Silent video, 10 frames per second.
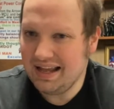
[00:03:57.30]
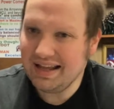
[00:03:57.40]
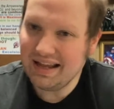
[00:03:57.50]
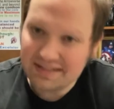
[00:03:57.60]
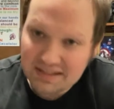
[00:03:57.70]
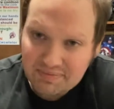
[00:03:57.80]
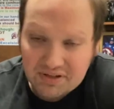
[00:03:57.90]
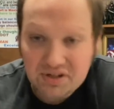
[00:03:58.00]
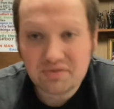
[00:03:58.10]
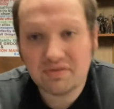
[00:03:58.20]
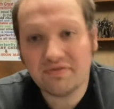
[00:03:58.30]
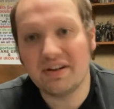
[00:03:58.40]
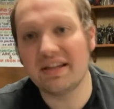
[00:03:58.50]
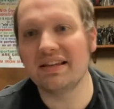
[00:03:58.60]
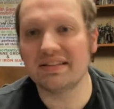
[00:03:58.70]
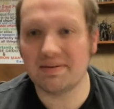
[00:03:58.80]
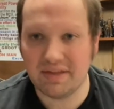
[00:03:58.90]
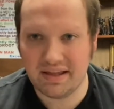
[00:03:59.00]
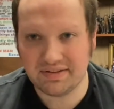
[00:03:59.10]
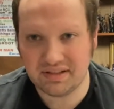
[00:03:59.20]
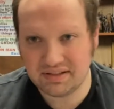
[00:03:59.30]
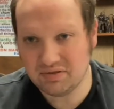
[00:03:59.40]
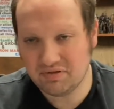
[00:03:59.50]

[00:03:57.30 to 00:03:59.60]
And some of the jokes were funny, some of the instances were